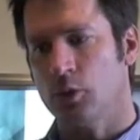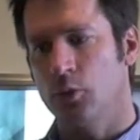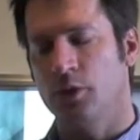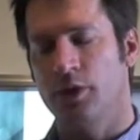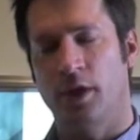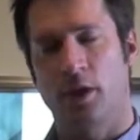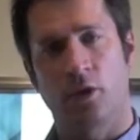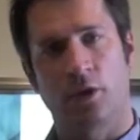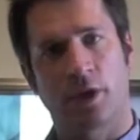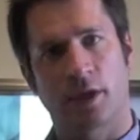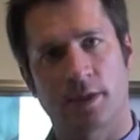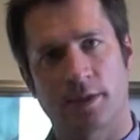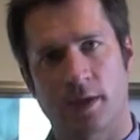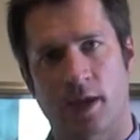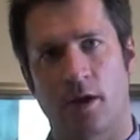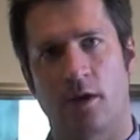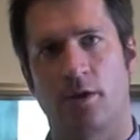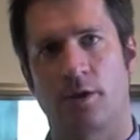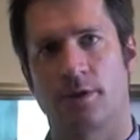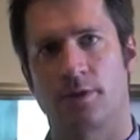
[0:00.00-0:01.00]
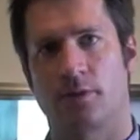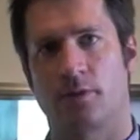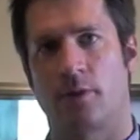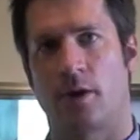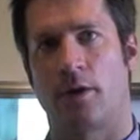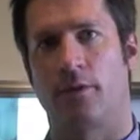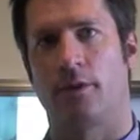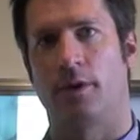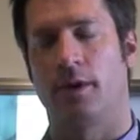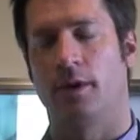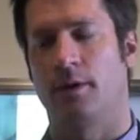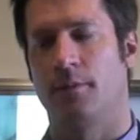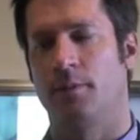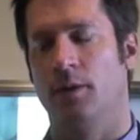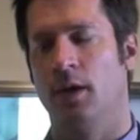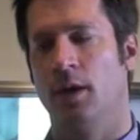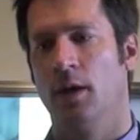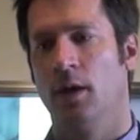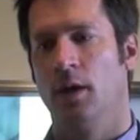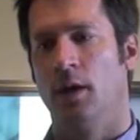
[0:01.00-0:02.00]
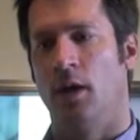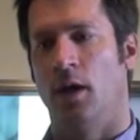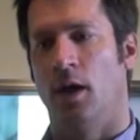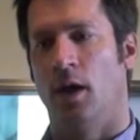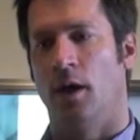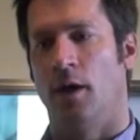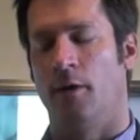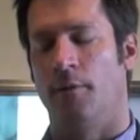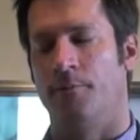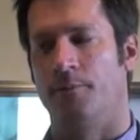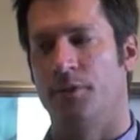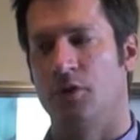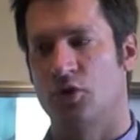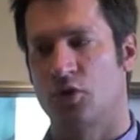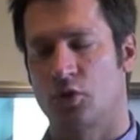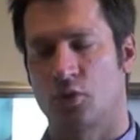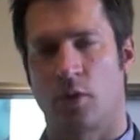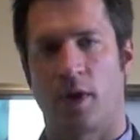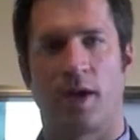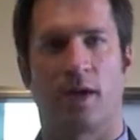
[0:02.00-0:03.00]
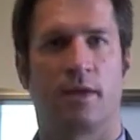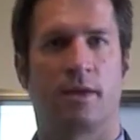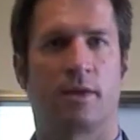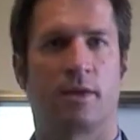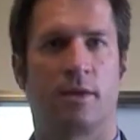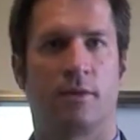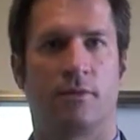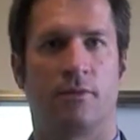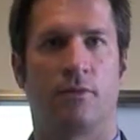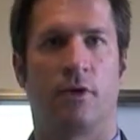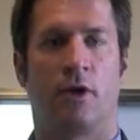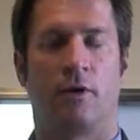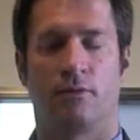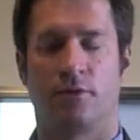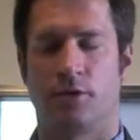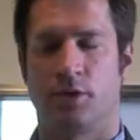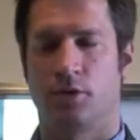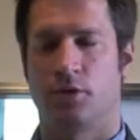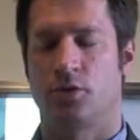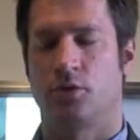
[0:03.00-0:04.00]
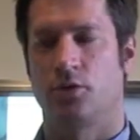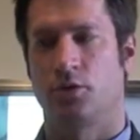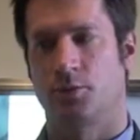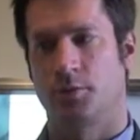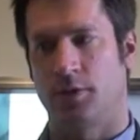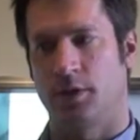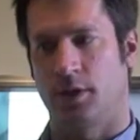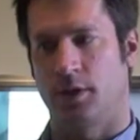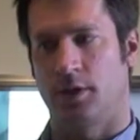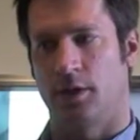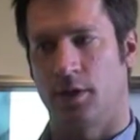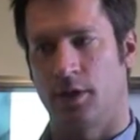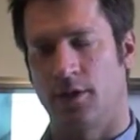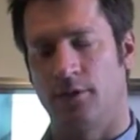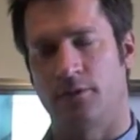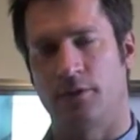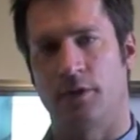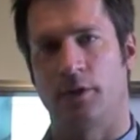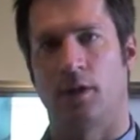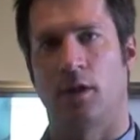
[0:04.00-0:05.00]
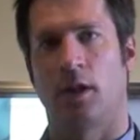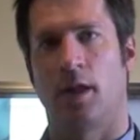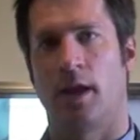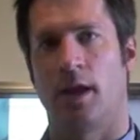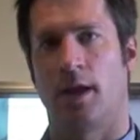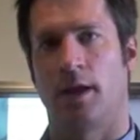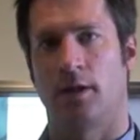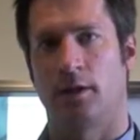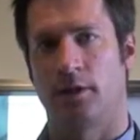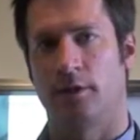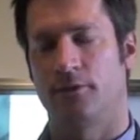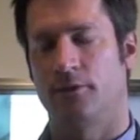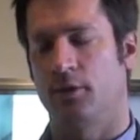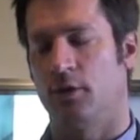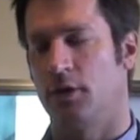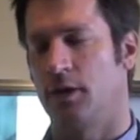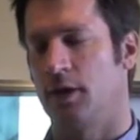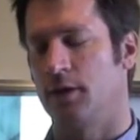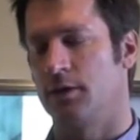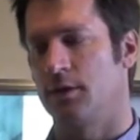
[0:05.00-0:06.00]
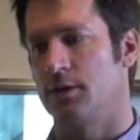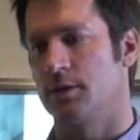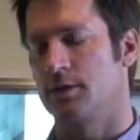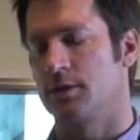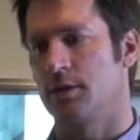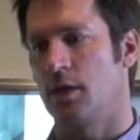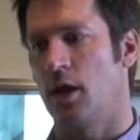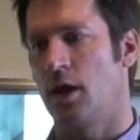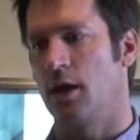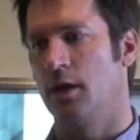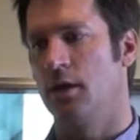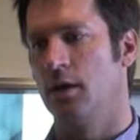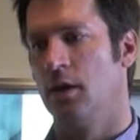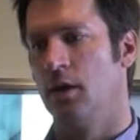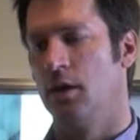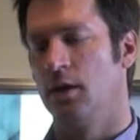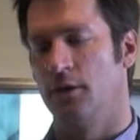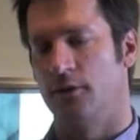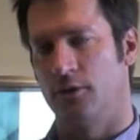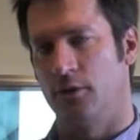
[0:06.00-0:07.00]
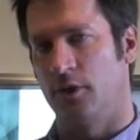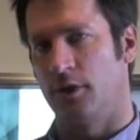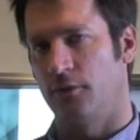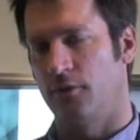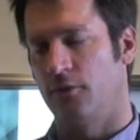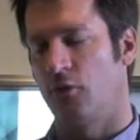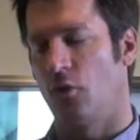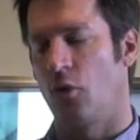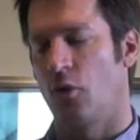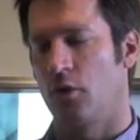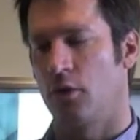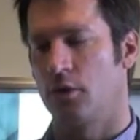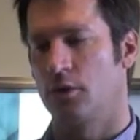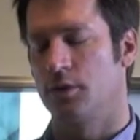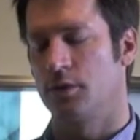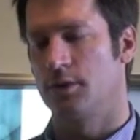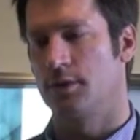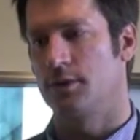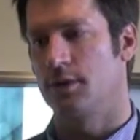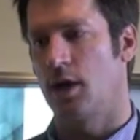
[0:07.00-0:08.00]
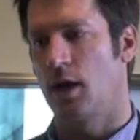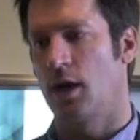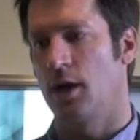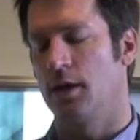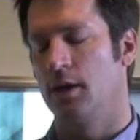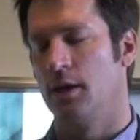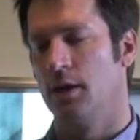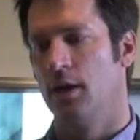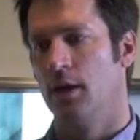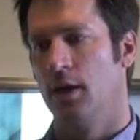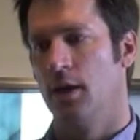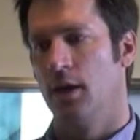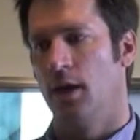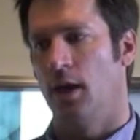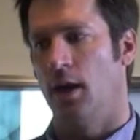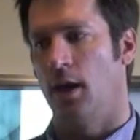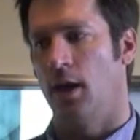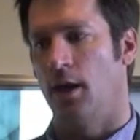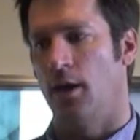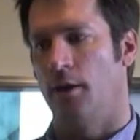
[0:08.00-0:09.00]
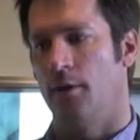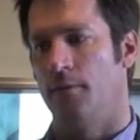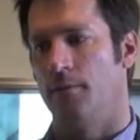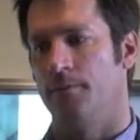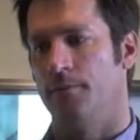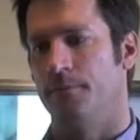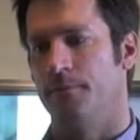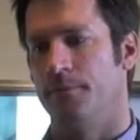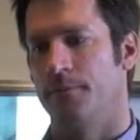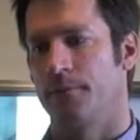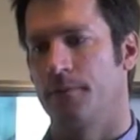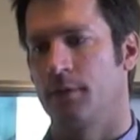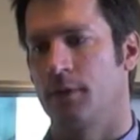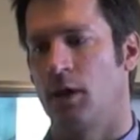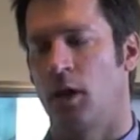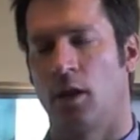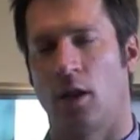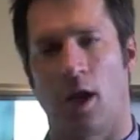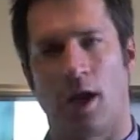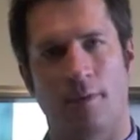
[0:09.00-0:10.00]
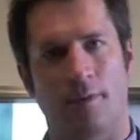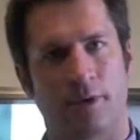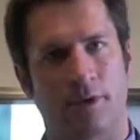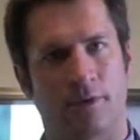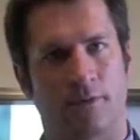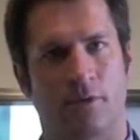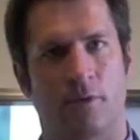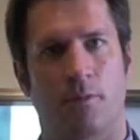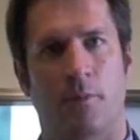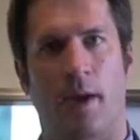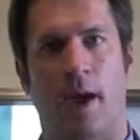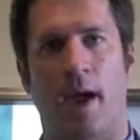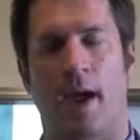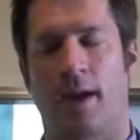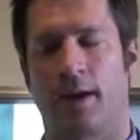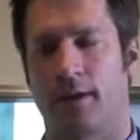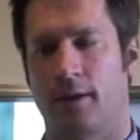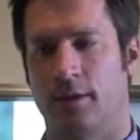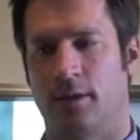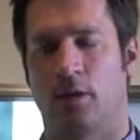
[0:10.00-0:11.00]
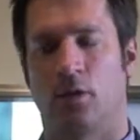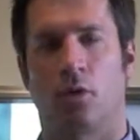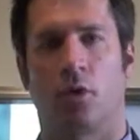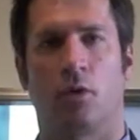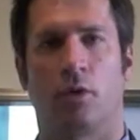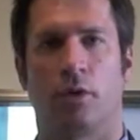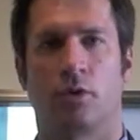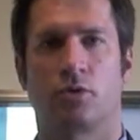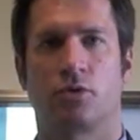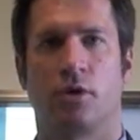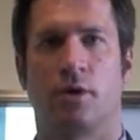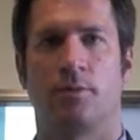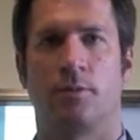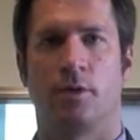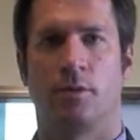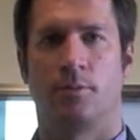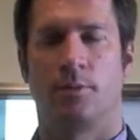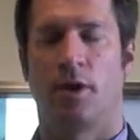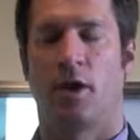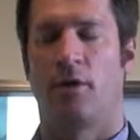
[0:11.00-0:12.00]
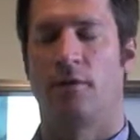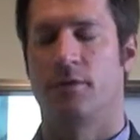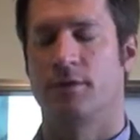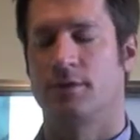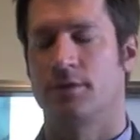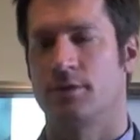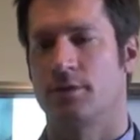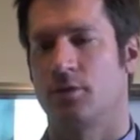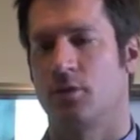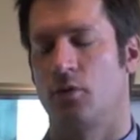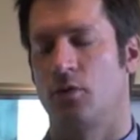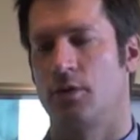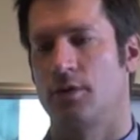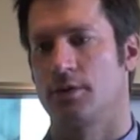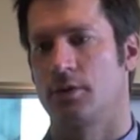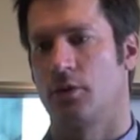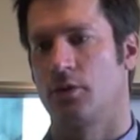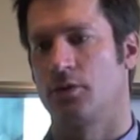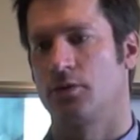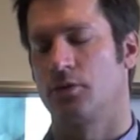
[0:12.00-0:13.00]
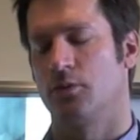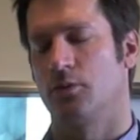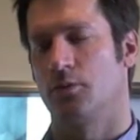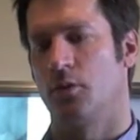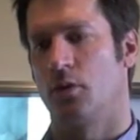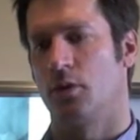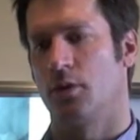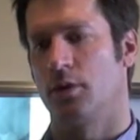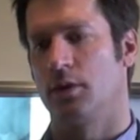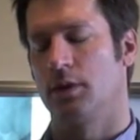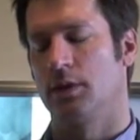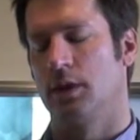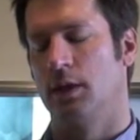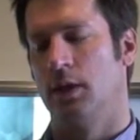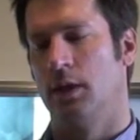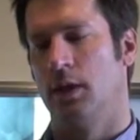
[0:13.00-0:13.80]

We then look at tenderness around the hip, strength of tissues, particularly lifting the leg and lifting the leg to the side, lifting the leg forward and to the side. Alignment of the back and the lower extremity and pelvis and so on is also important.